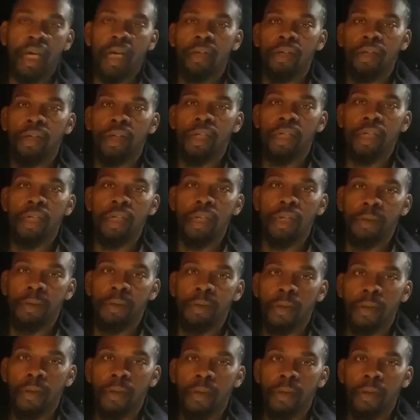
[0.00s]
down
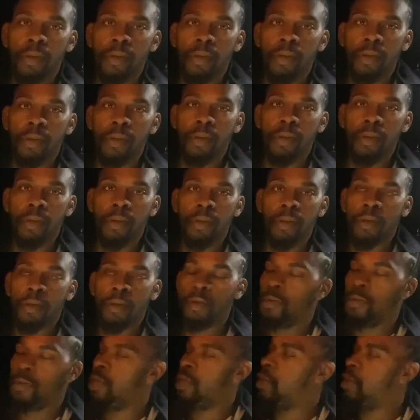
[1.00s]
again, man.
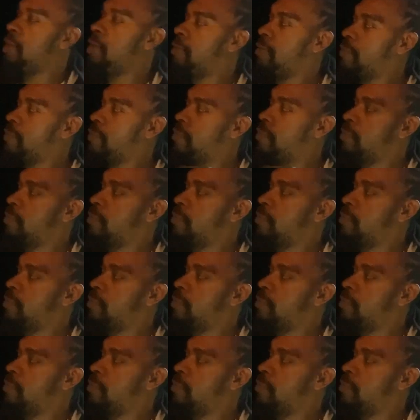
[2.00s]
Go ahead.